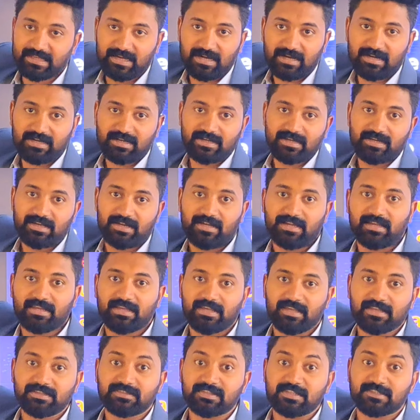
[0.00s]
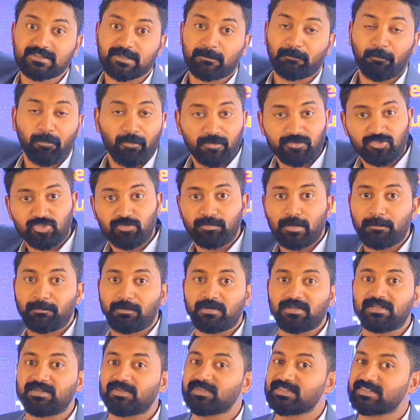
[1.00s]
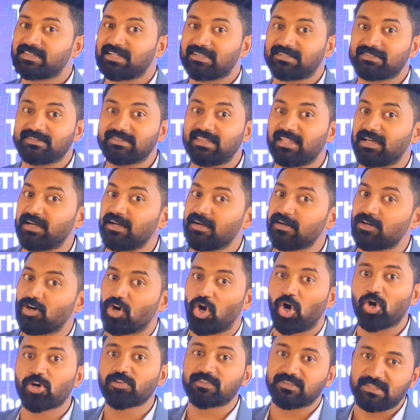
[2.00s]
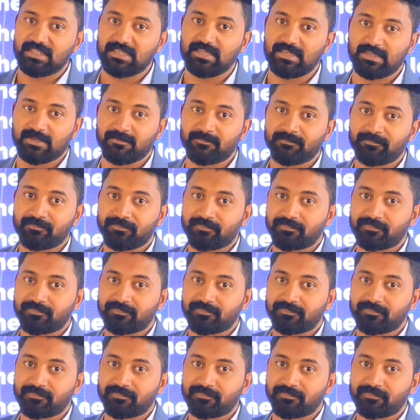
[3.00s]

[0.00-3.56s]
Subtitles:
the? Is it supposed to be pronounced as the or the?